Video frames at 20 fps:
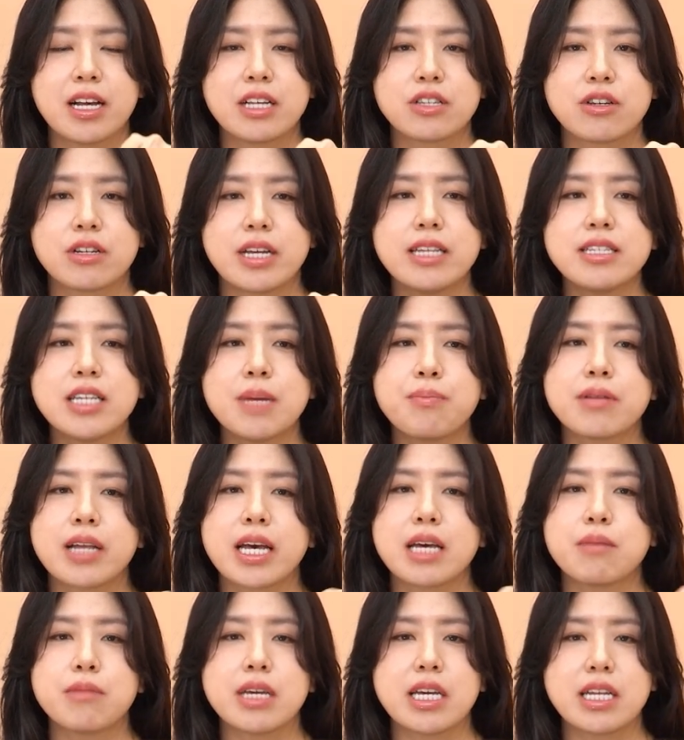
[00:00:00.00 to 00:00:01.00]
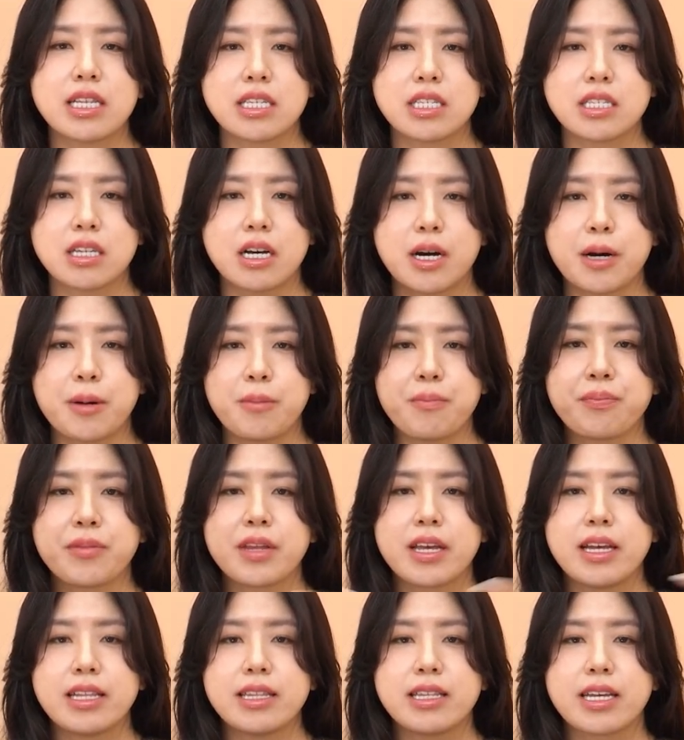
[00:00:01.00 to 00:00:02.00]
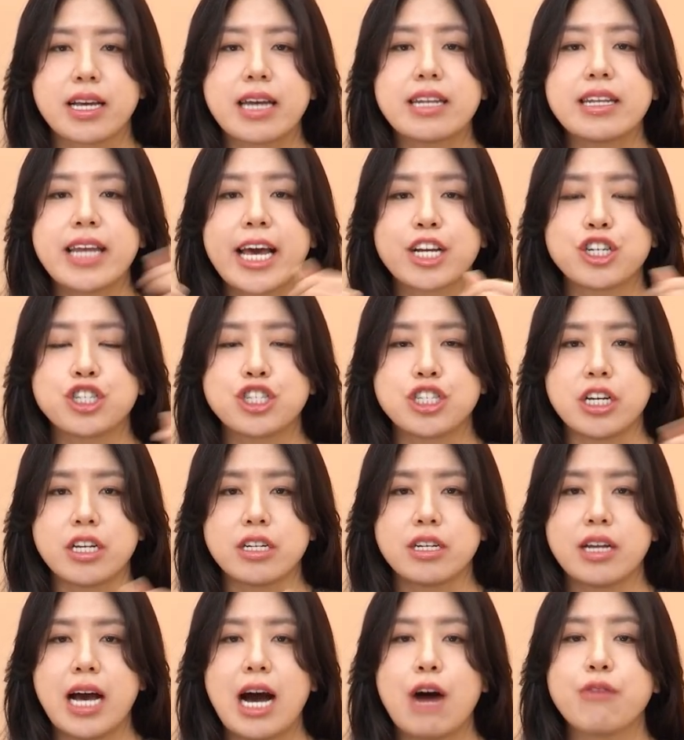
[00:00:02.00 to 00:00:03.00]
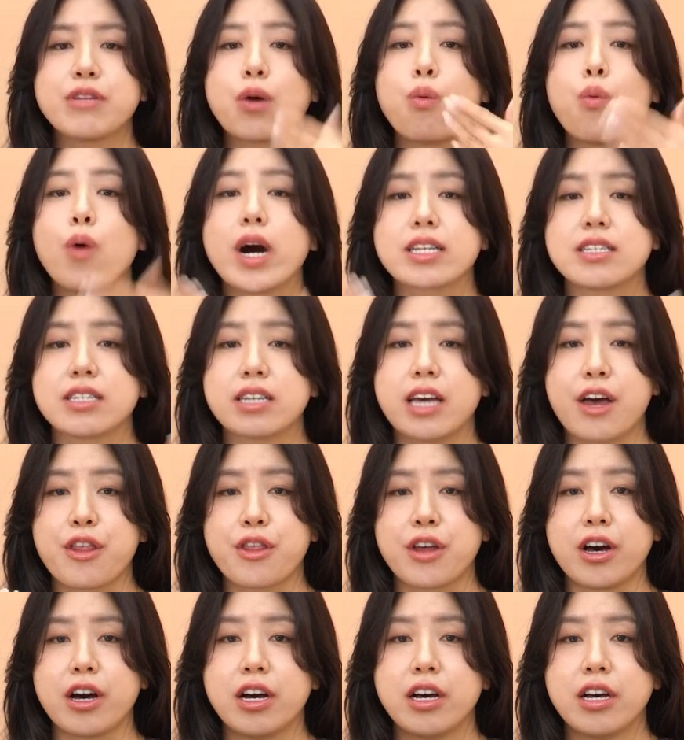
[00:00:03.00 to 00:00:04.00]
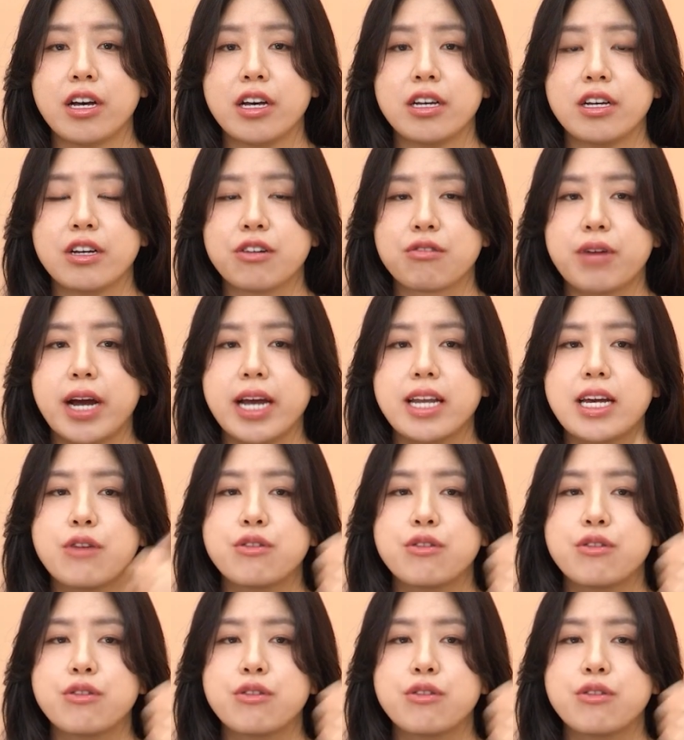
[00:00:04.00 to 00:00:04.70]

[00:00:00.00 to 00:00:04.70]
So the interplay means the connection, how they work together, right?